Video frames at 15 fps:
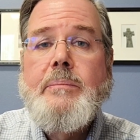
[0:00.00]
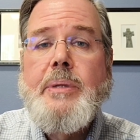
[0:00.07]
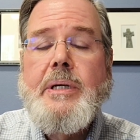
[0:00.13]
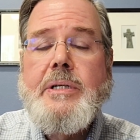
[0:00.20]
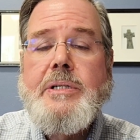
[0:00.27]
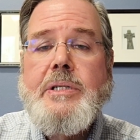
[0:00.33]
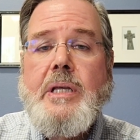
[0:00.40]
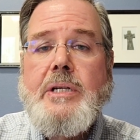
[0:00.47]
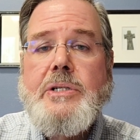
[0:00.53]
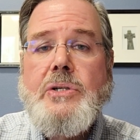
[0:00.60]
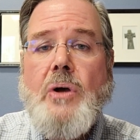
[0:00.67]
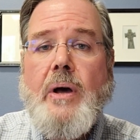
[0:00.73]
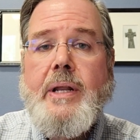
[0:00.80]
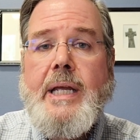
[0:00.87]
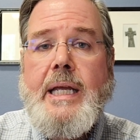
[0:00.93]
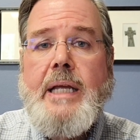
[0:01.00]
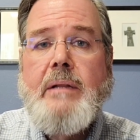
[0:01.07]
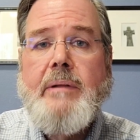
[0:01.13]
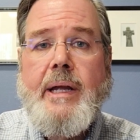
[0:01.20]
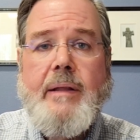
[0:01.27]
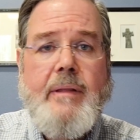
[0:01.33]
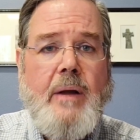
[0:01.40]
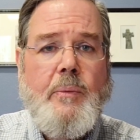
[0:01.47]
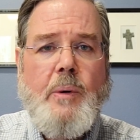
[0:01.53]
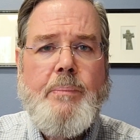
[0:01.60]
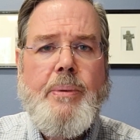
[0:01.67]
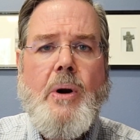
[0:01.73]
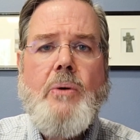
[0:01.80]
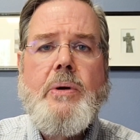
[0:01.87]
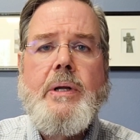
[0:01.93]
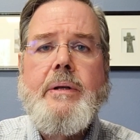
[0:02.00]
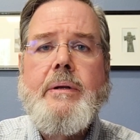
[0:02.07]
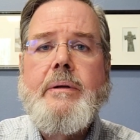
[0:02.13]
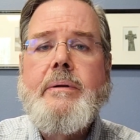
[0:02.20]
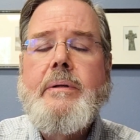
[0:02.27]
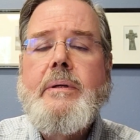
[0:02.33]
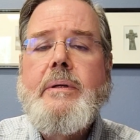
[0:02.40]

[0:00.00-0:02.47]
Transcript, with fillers: because they sought healing. They were broken.